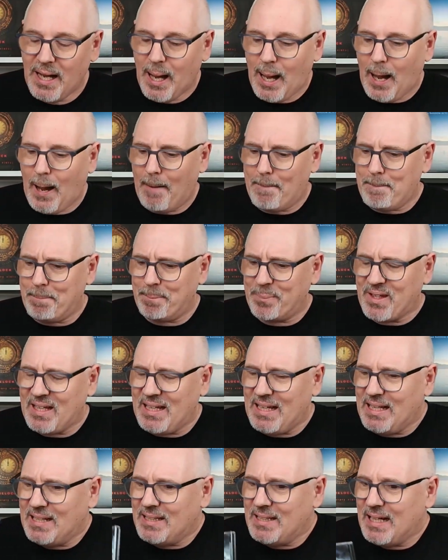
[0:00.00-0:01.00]

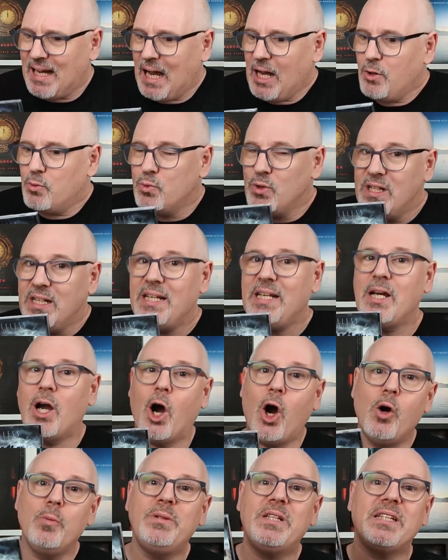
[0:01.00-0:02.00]
And I really
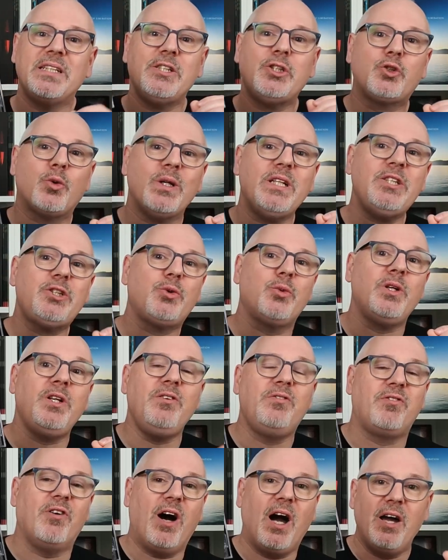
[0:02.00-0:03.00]
hope that in
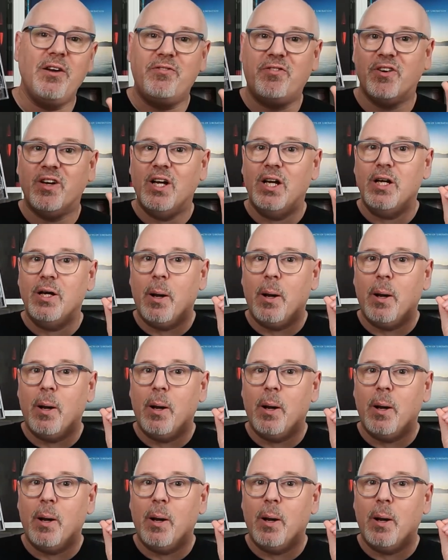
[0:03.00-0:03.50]
2025,